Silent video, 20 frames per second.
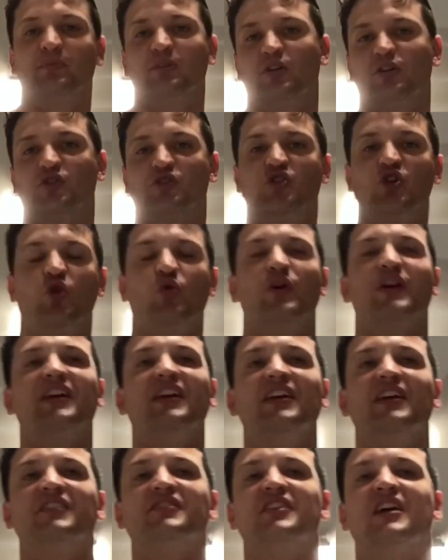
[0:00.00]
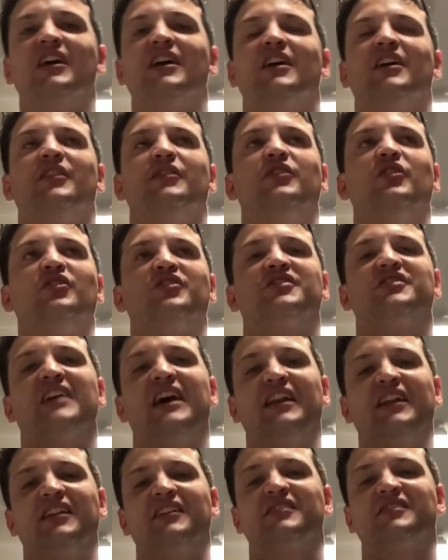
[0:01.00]
are doing is they're
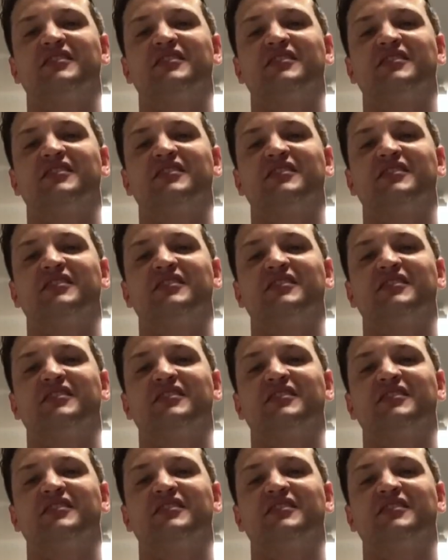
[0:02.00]
setting